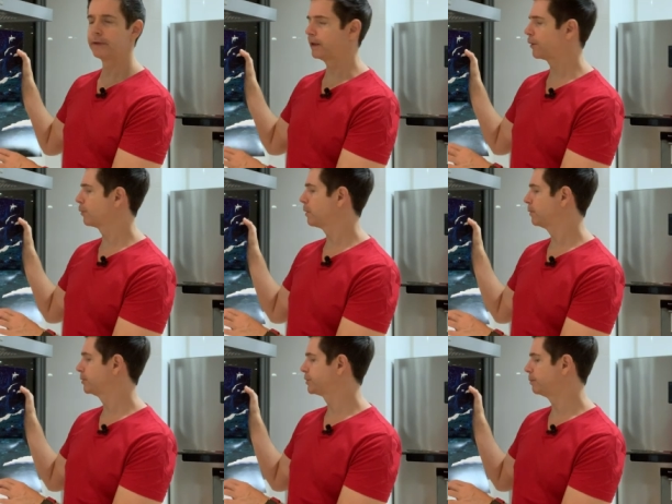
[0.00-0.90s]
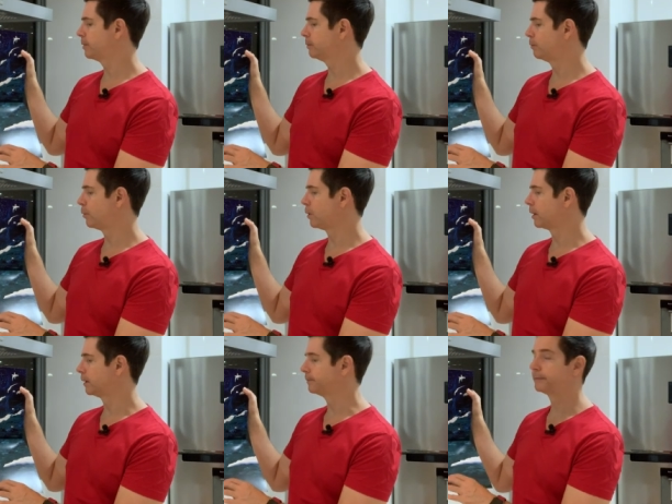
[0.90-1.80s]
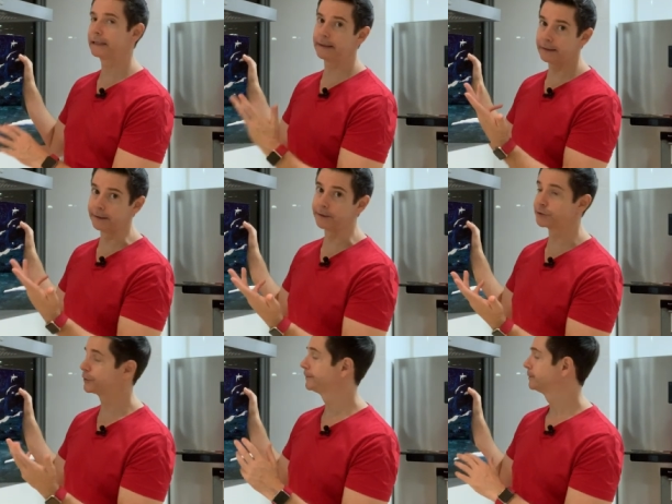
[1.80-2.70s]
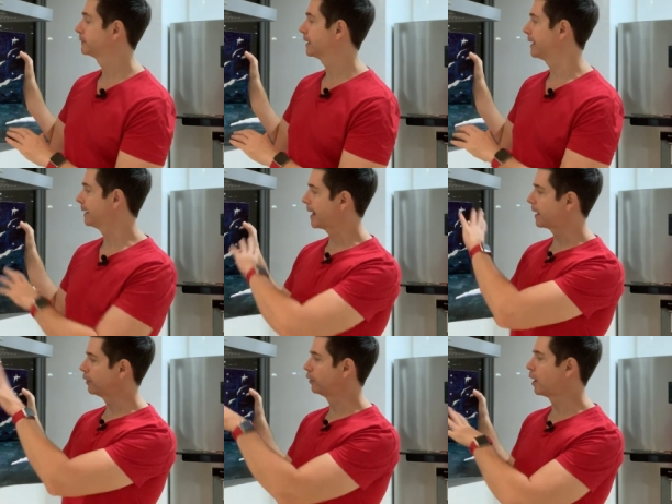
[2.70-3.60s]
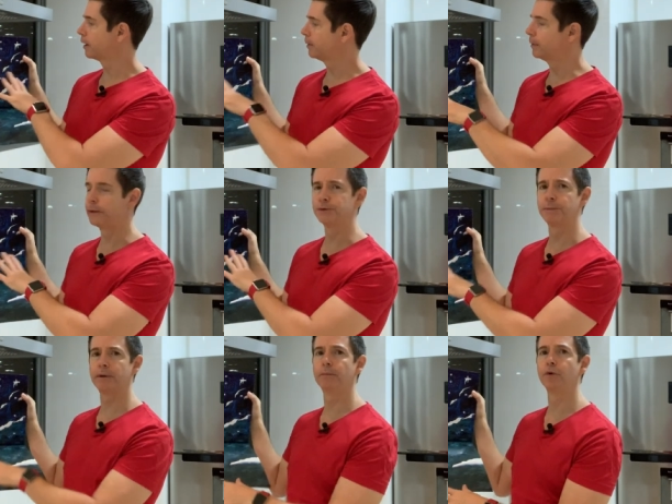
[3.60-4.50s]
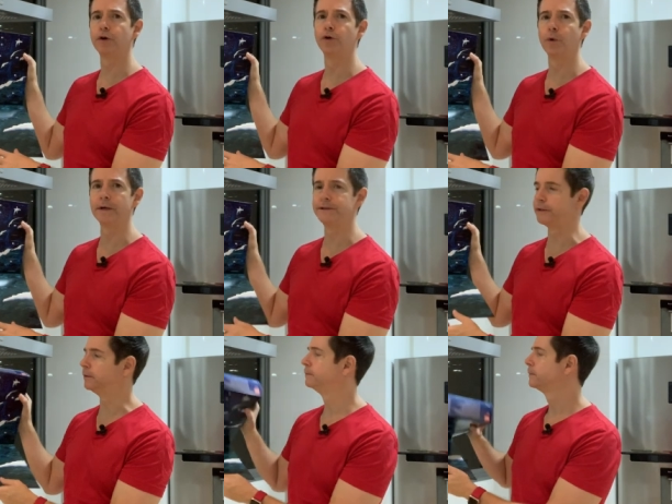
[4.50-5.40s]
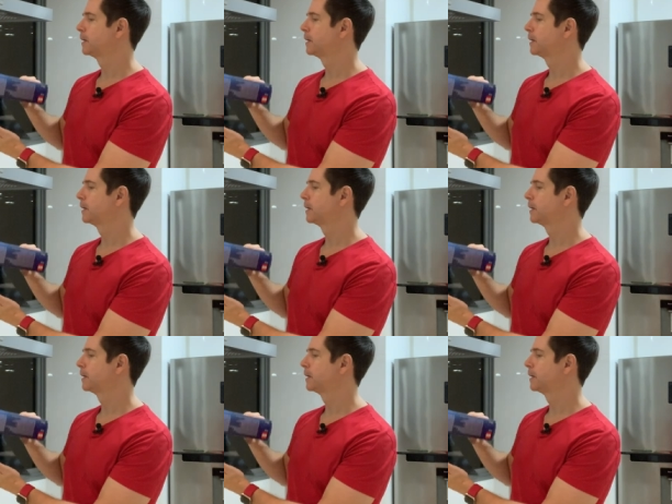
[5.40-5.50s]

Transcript: The other one was a bit more kiddish, and it had a lot of. It was a bit more noisy.